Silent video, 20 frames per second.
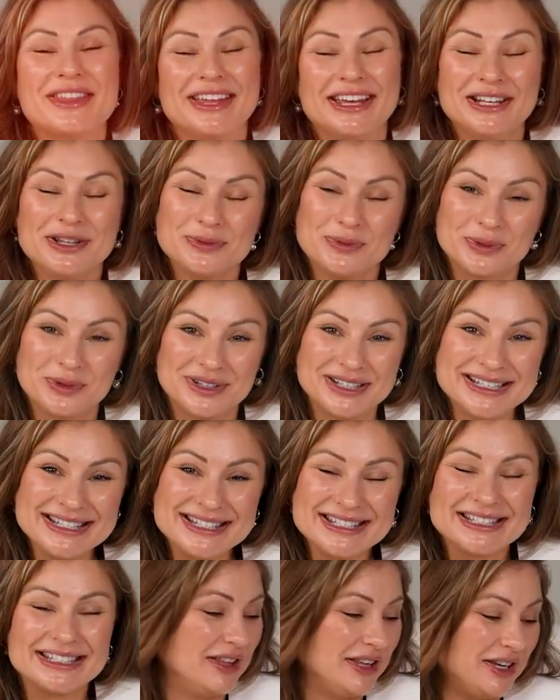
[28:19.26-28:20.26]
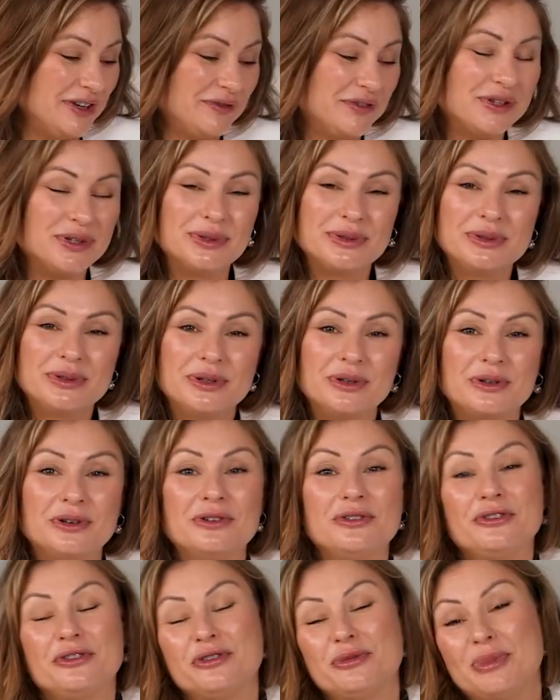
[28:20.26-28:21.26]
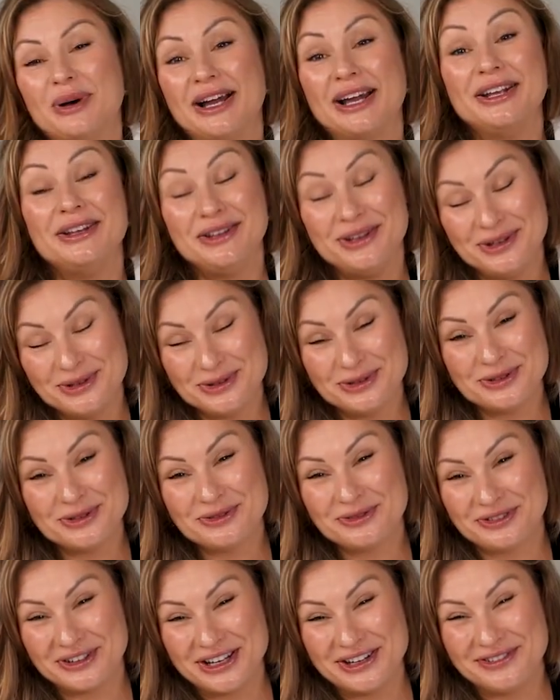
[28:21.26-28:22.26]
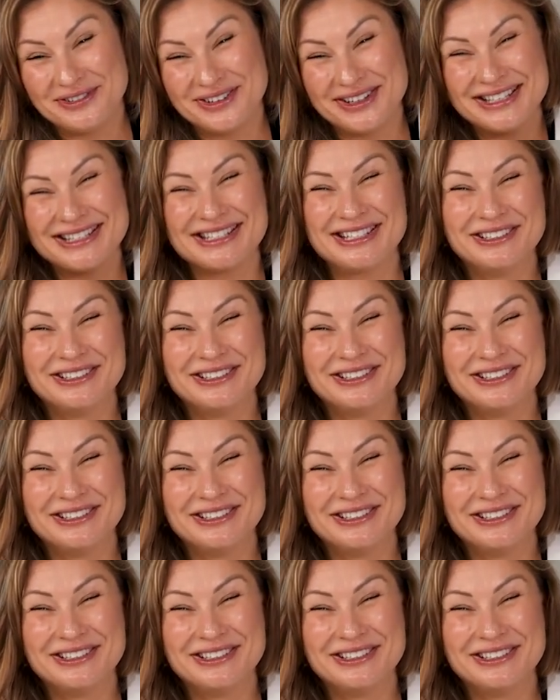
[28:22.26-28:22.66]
that was the review of my new favorite